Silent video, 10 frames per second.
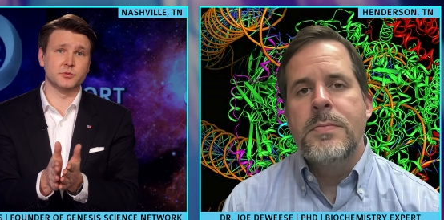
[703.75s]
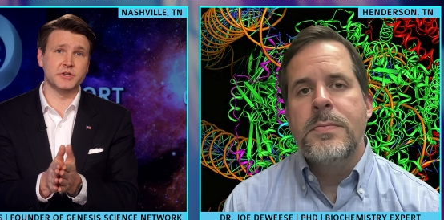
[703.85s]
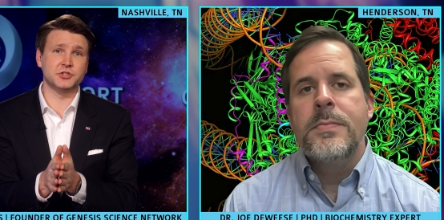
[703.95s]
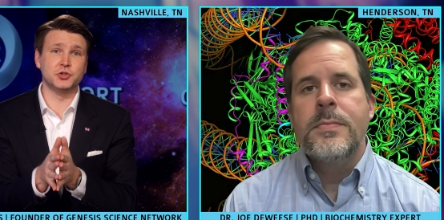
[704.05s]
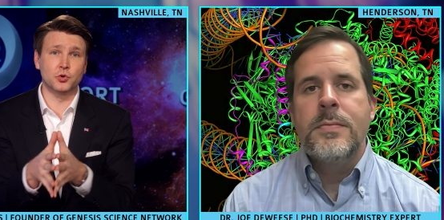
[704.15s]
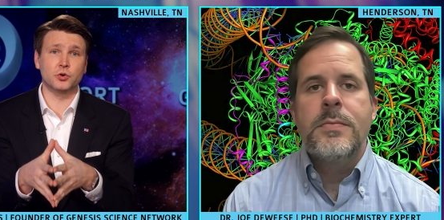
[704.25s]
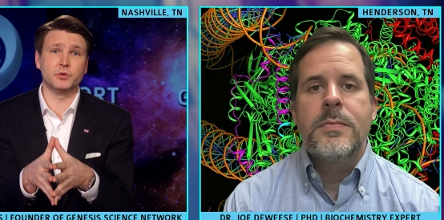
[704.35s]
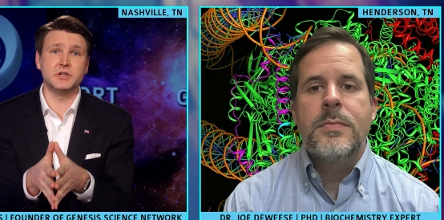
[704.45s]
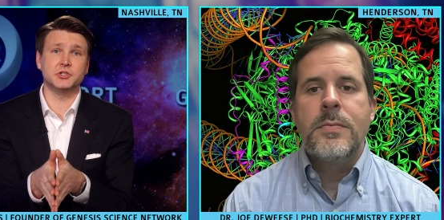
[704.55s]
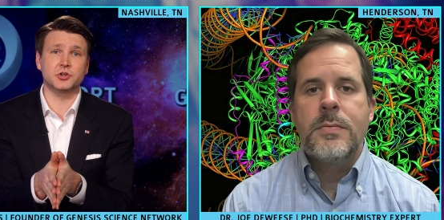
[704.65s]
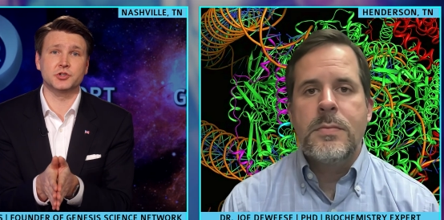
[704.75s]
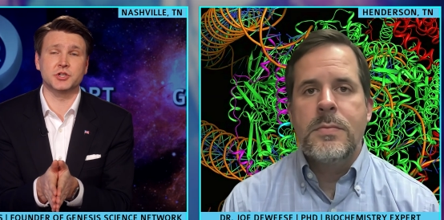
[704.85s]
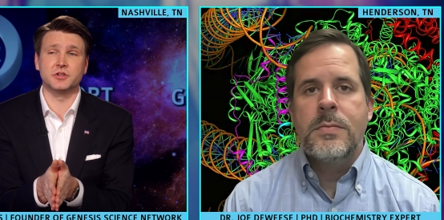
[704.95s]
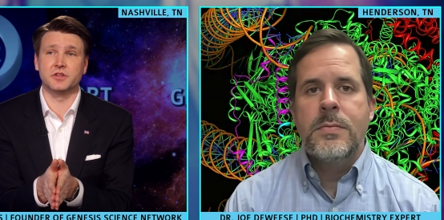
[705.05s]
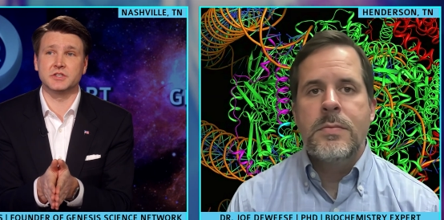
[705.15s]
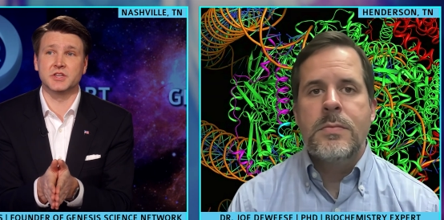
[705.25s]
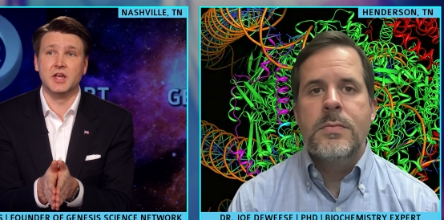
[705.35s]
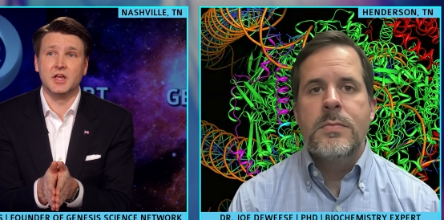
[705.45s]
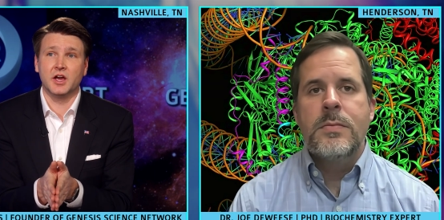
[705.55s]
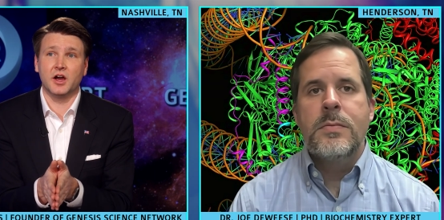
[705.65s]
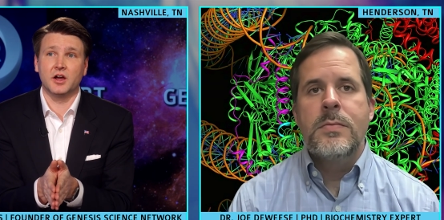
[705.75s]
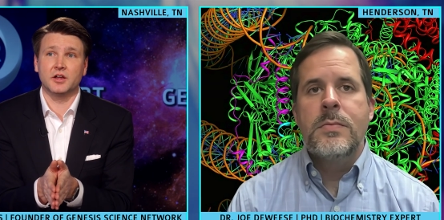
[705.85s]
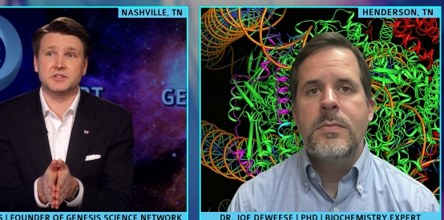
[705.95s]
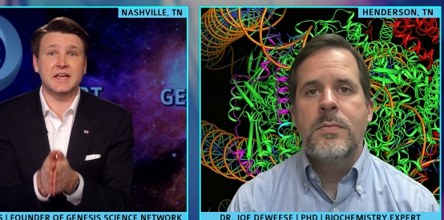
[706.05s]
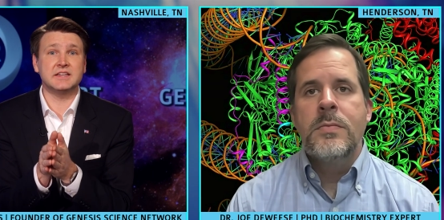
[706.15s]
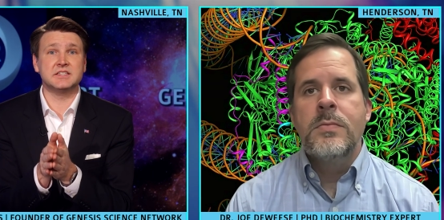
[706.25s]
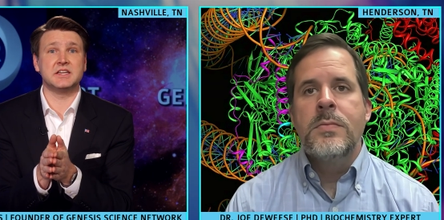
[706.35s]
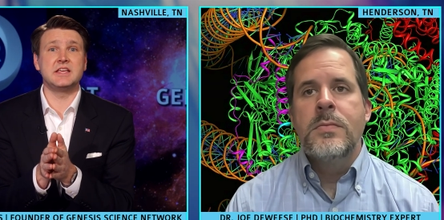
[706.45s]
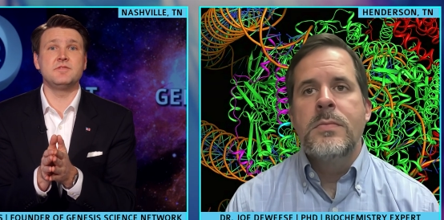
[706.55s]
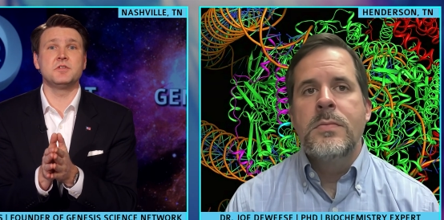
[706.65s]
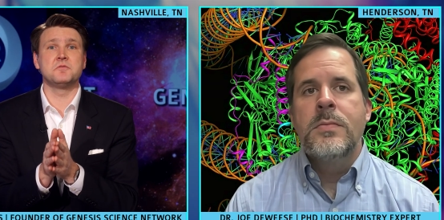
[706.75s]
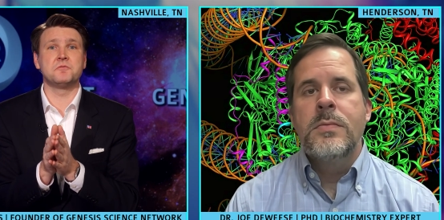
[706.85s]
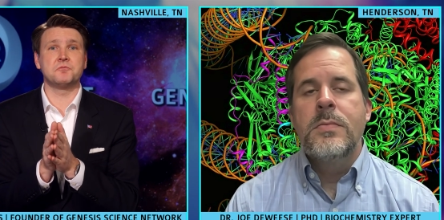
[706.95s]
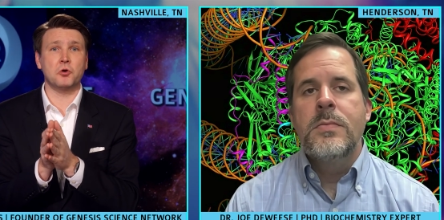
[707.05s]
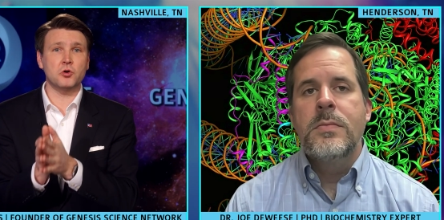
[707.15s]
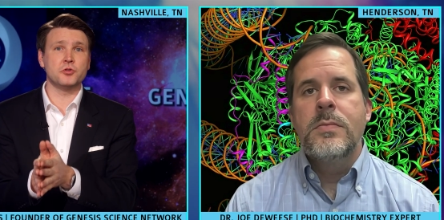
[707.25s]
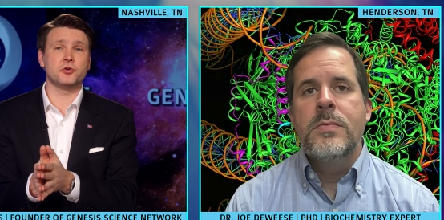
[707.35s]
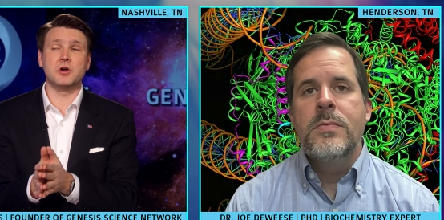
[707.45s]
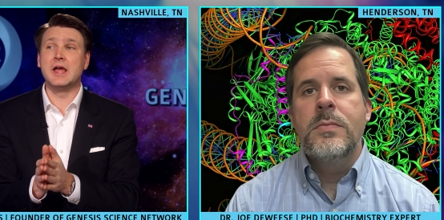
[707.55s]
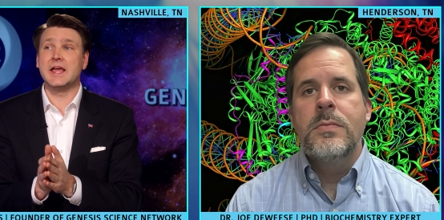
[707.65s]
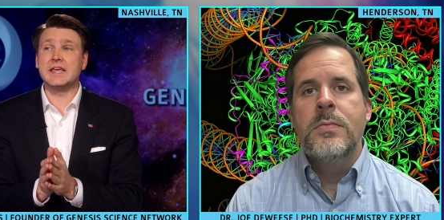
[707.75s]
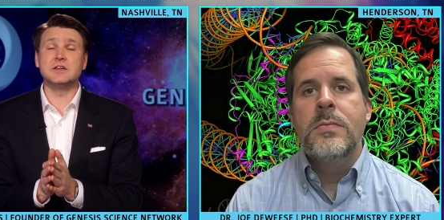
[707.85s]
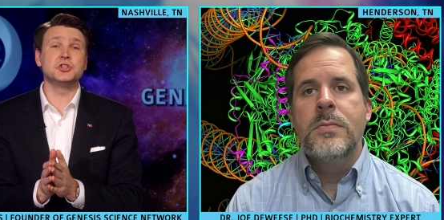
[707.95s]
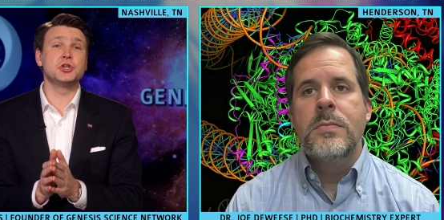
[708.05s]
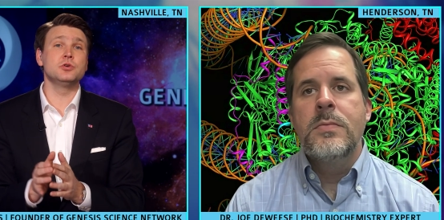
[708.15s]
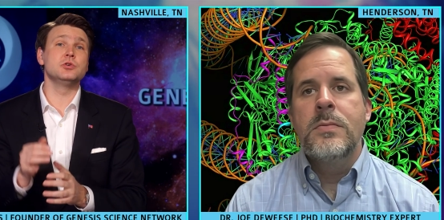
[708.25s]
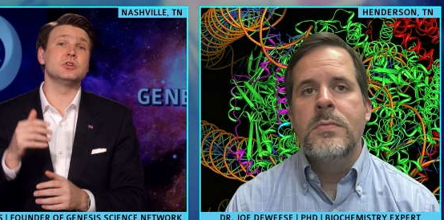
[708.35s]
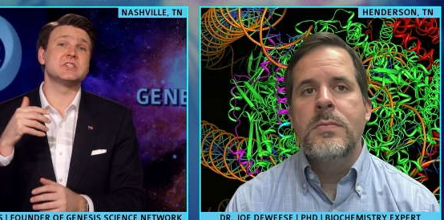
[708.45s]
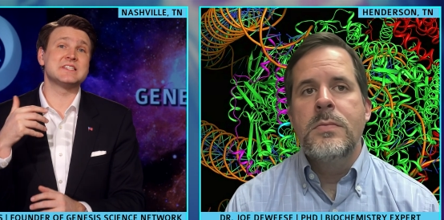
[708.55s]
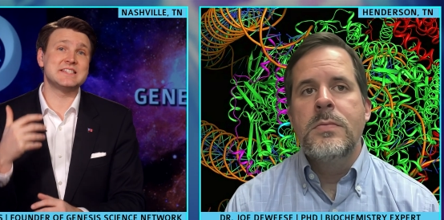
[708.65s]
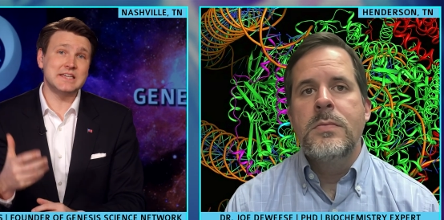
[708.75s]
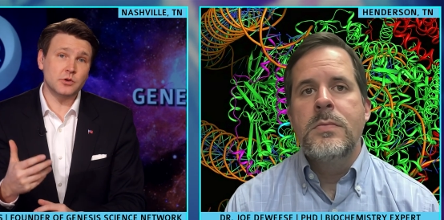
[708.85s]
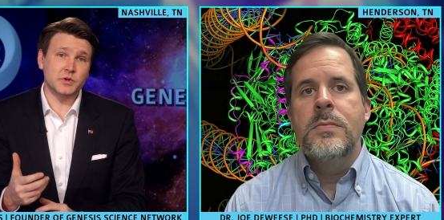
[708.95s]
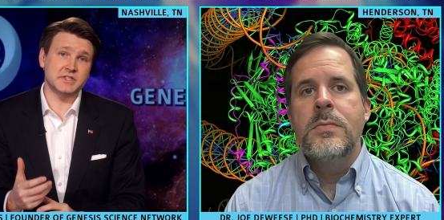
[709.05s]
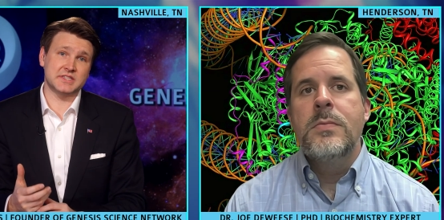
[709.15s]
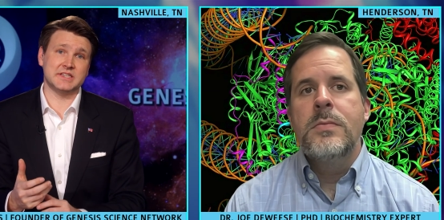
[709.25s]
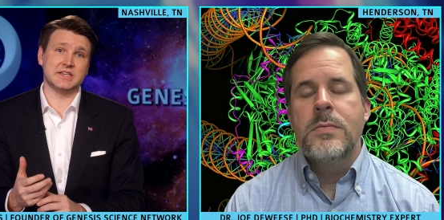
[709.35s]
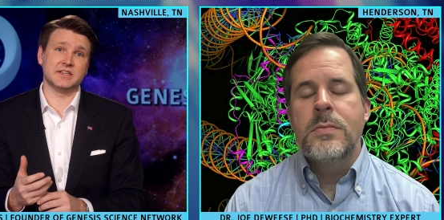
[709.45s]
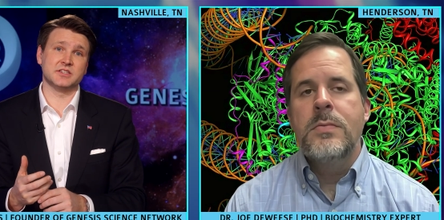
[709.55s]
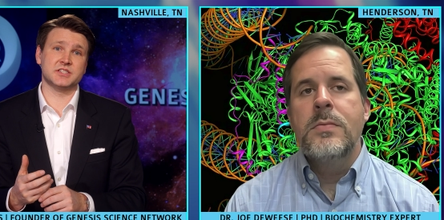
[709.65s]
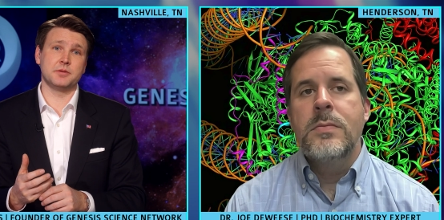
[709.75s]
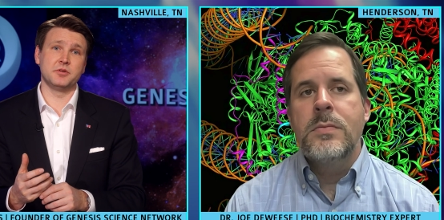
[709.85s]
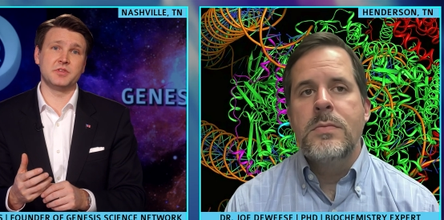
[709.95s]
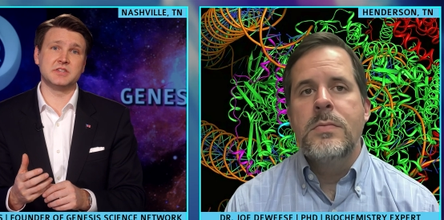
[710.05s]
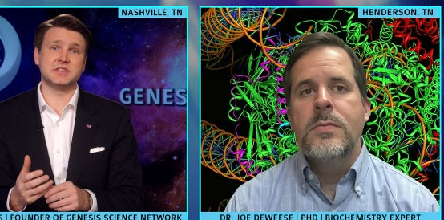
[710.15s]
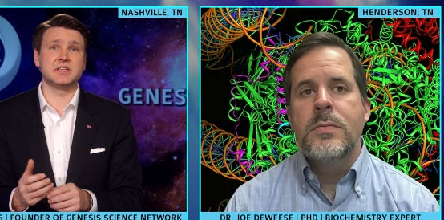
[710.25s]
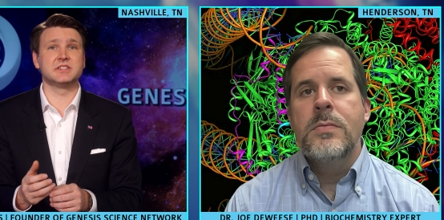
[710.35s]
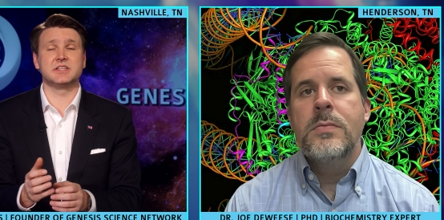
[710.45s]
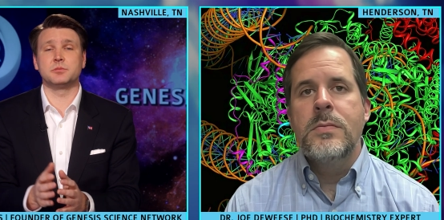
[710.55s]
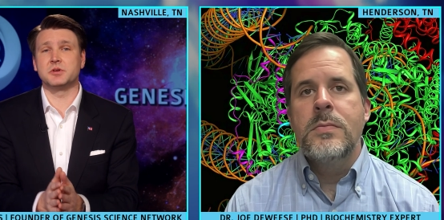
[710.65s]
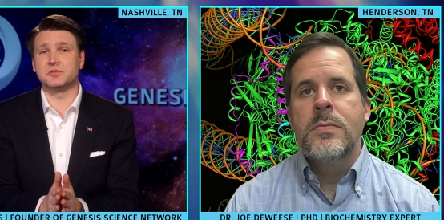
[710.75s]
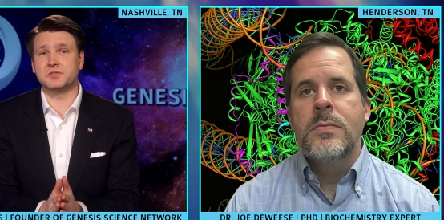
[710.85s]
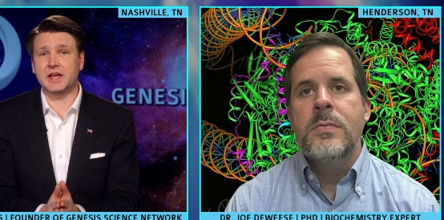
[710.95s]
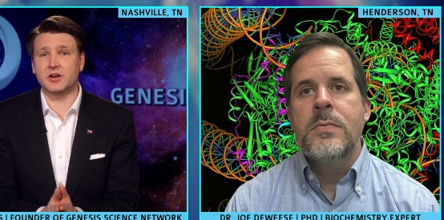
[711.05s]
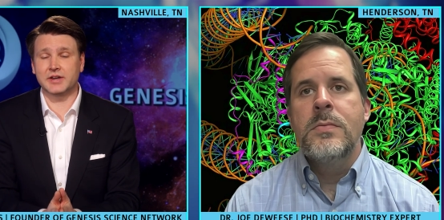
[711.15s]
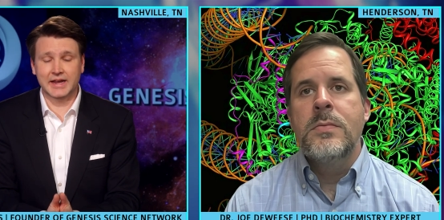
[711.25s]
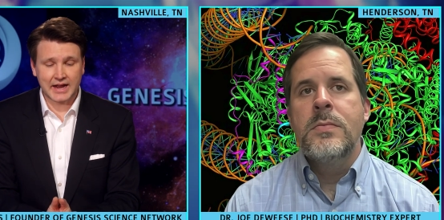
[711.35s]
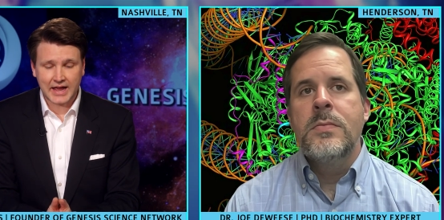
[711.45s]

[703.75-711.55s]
Speaker 1: DeWeese, your research into this uh, takes it even farther into sequencing some of these things that have been found, and